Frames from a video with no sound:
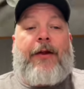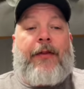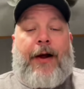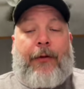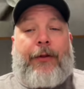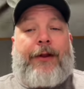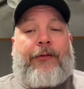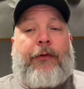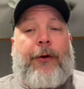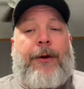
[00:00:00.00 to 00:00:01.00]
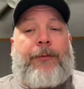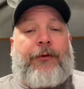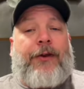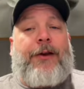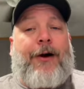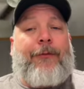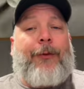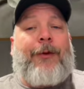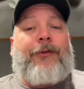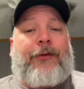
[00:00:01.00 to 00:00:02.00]
Now these 30% off
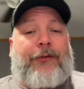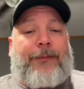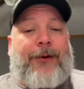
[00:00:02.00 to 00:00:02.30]
ones are some